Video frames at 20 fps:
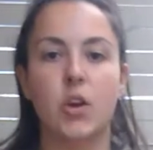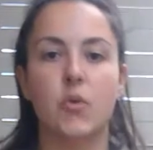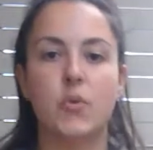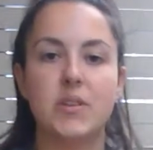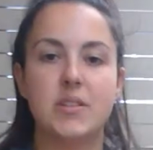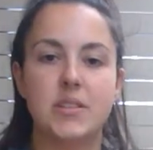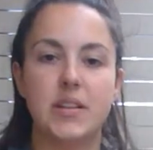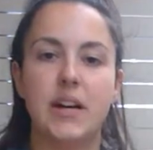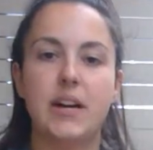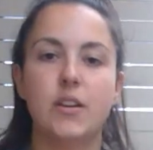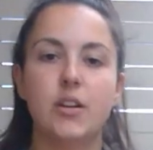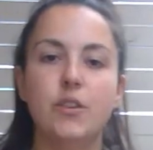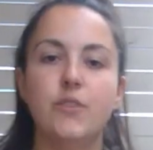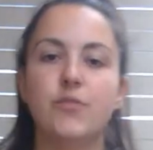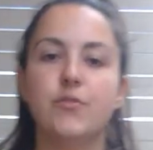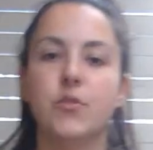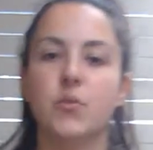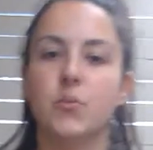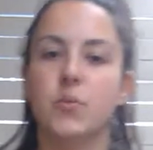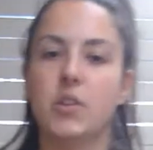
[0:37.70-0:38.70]
We start
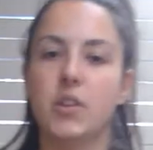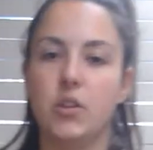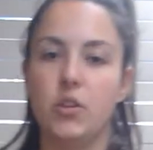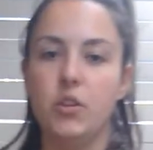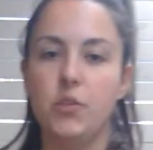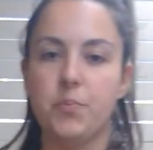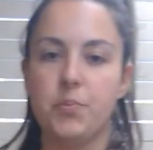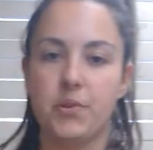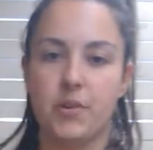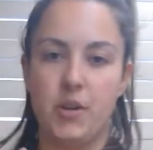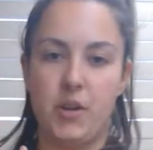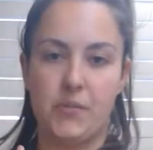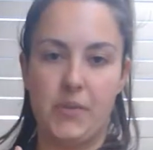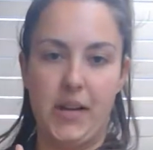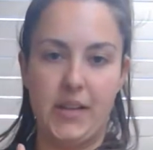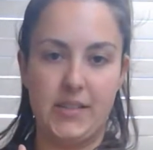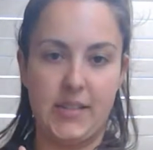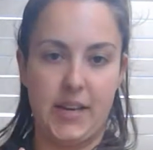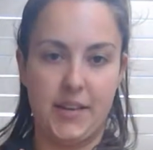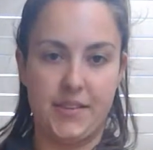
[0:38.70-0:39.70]
off with a loop
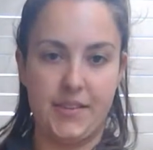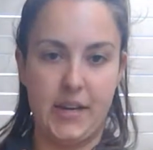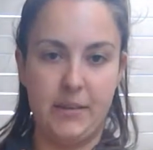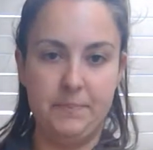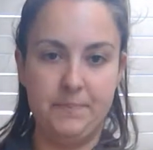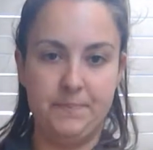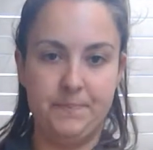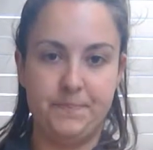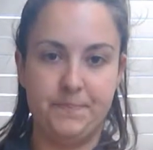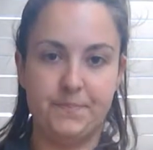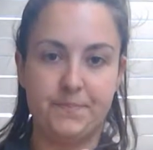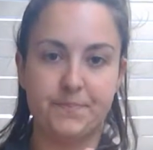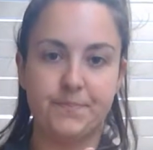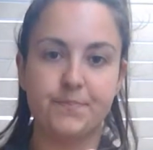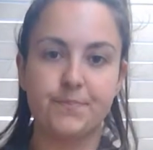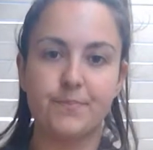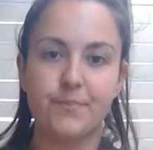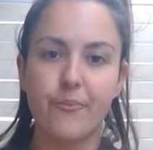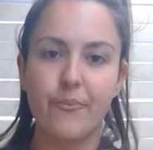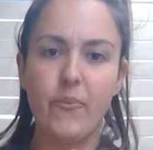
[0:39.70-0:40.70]
around our thumb.
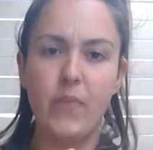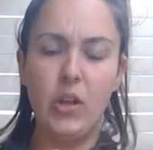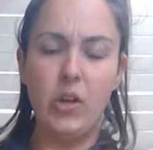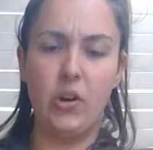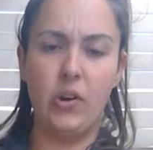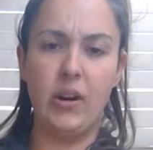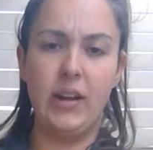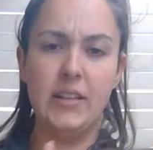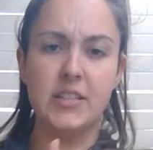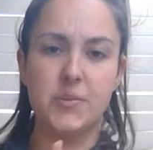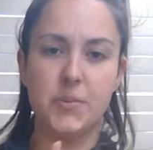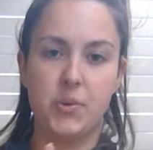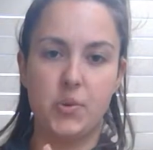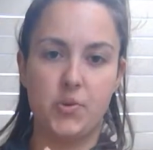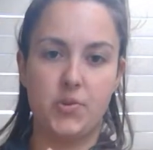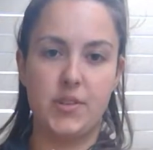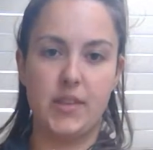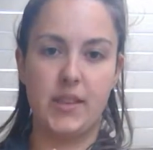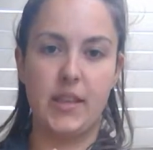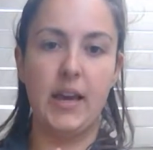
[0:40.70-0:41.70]
All right, so we're
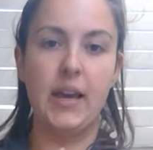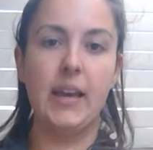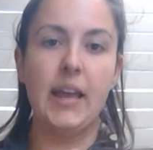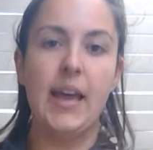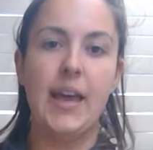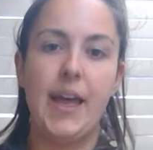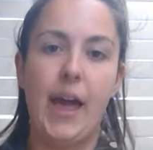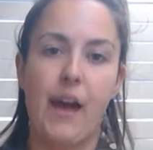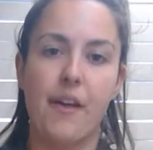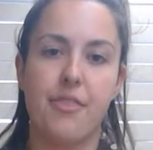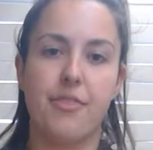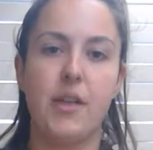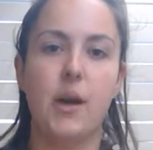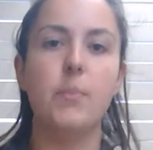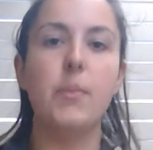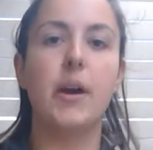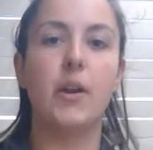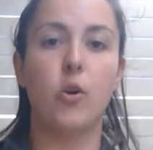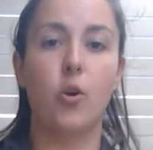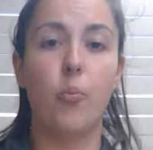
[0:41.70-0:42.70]
using that. Our
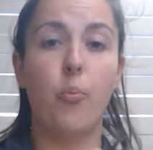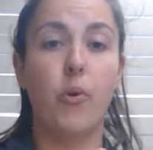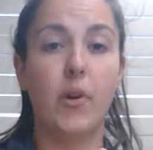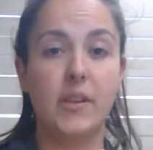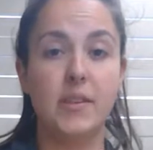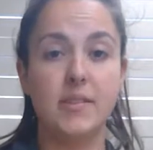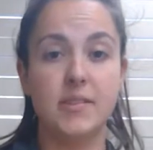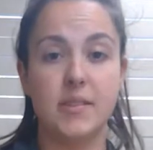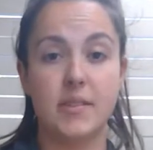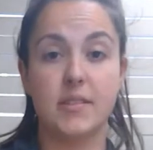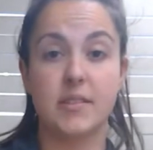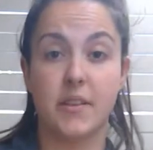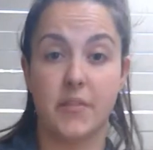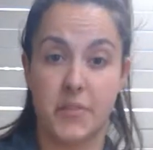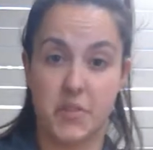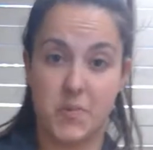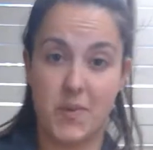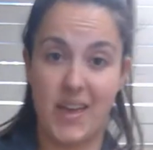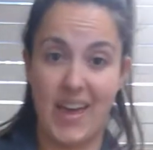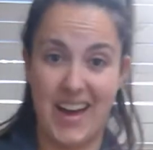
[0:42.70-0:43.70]
thumb at all points is
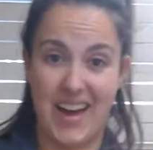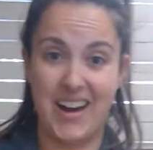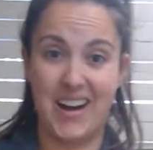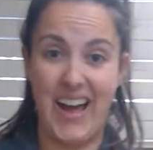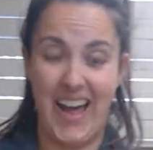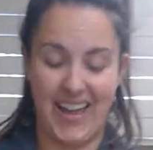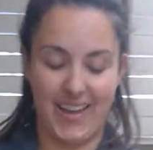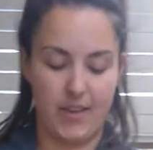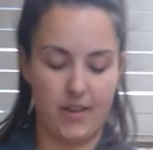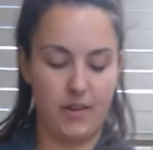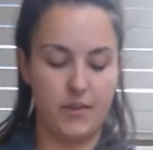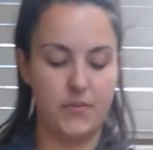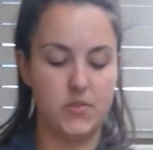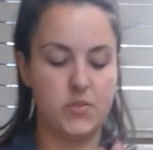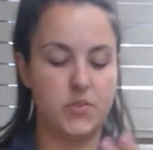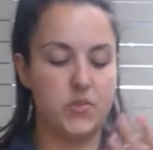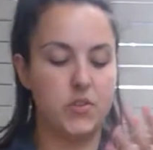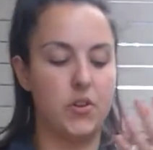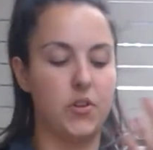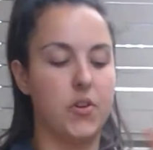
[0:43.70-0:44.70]
going to be our anchor.
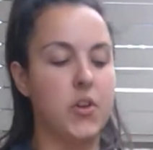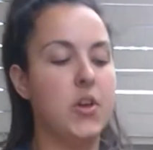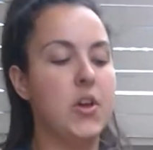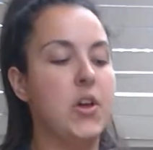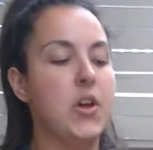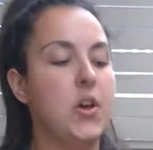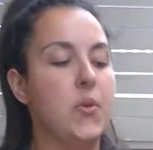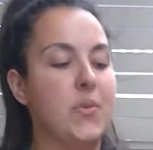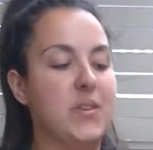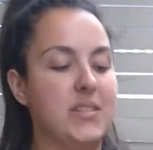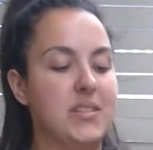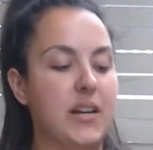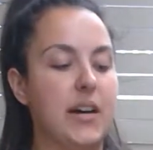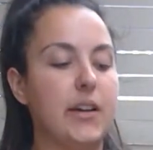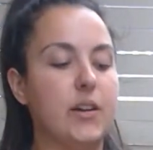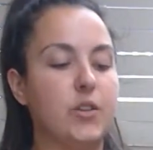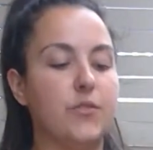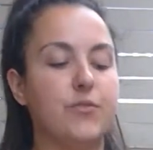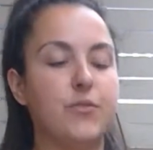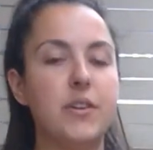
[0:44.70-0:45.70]
So we
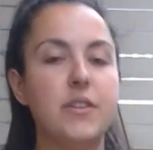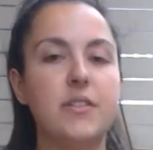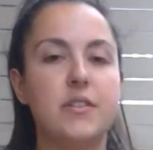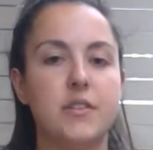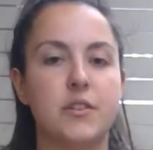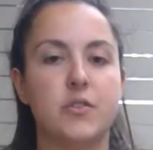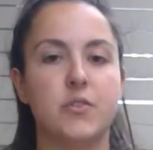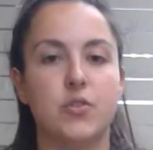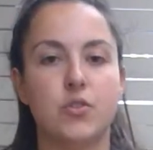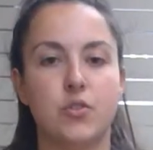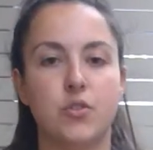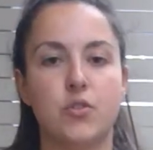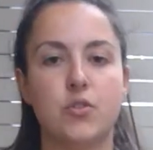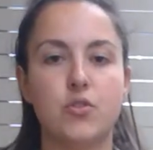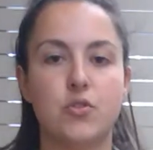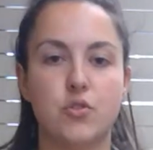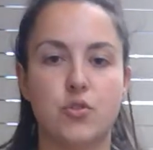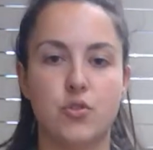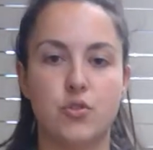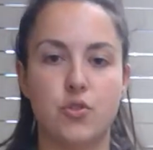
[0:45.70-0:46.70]
start off with
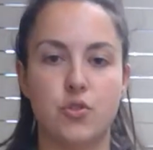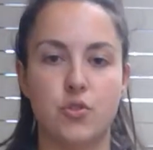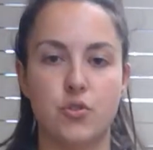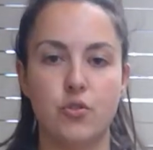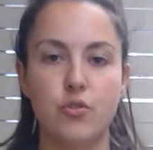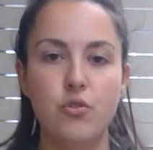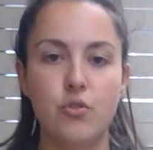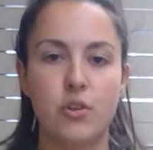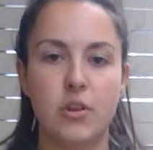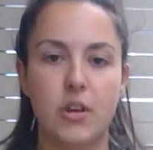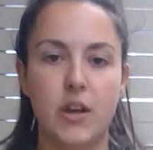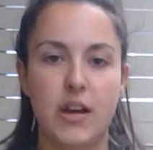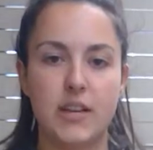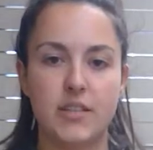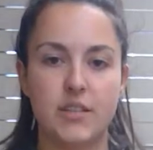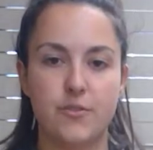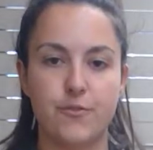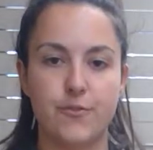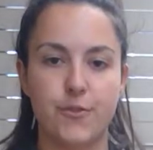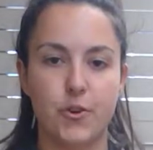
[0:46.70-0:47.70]
2
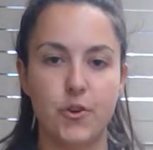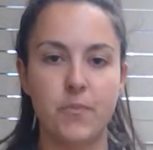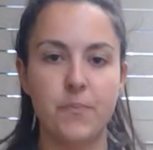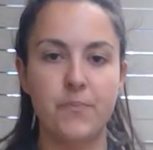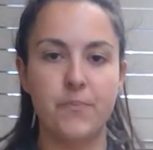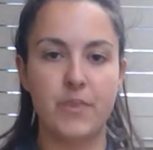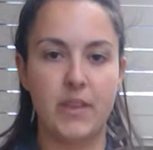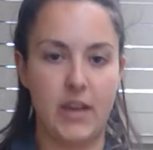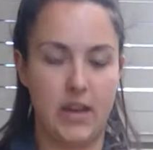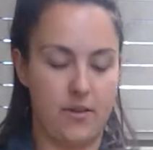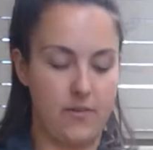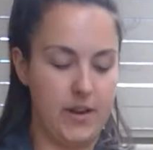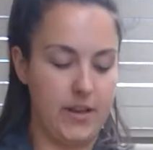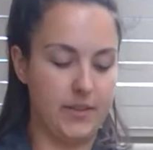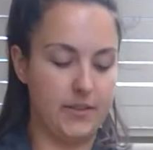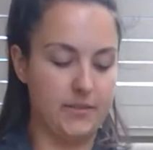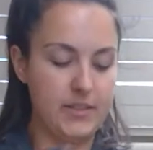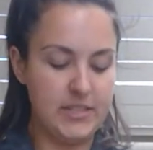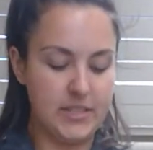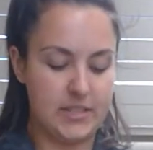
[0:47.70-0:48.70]
nice and firm around
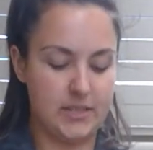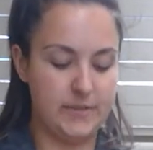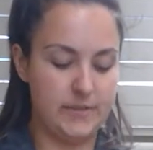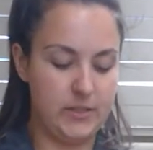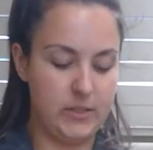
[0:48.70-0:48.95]
the wrist.